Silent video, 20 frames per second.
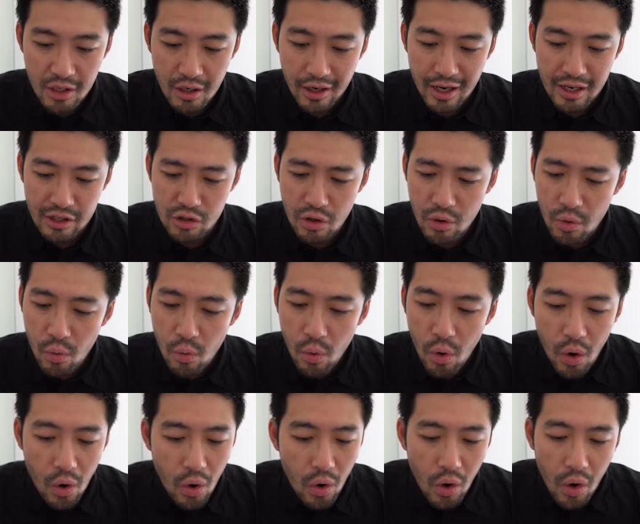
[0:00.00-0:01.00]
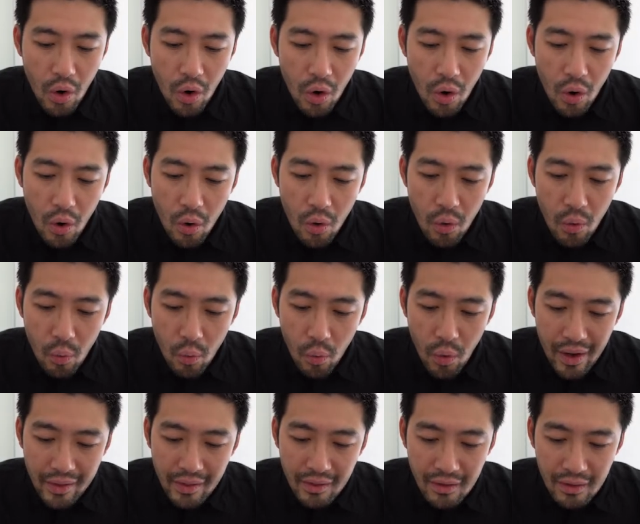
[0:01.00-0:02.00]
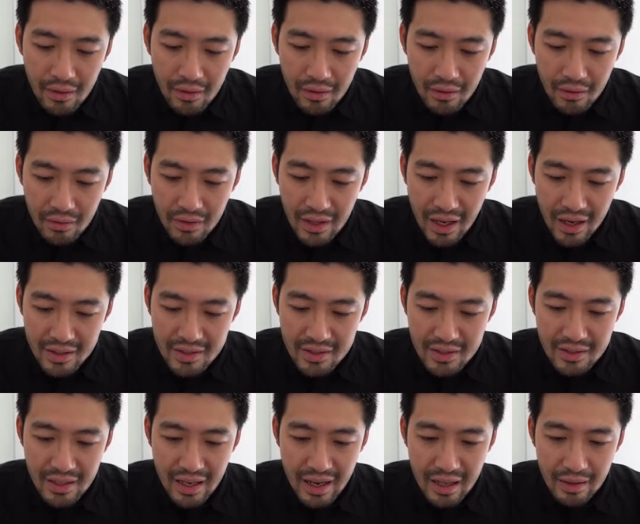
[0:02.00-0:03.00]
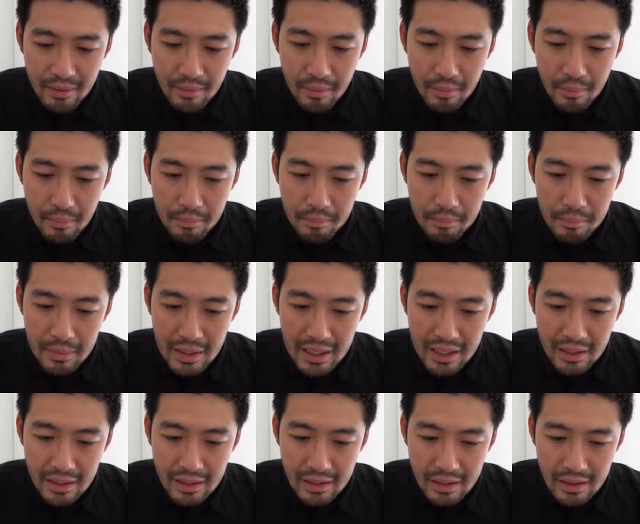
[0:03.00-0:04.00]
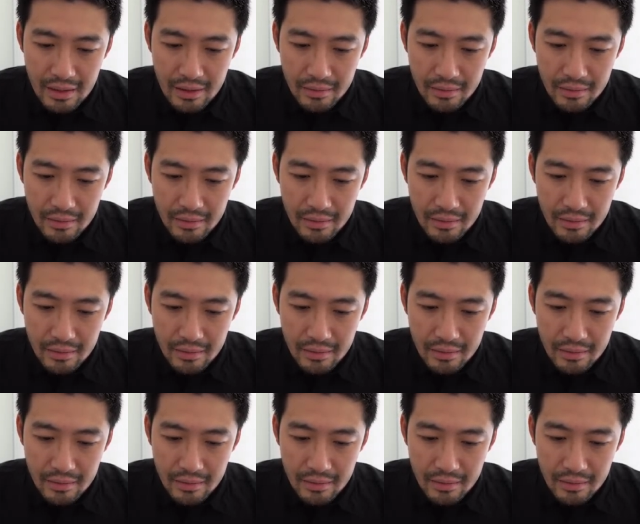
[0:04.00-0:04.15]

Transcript: Okay, so what does that mean?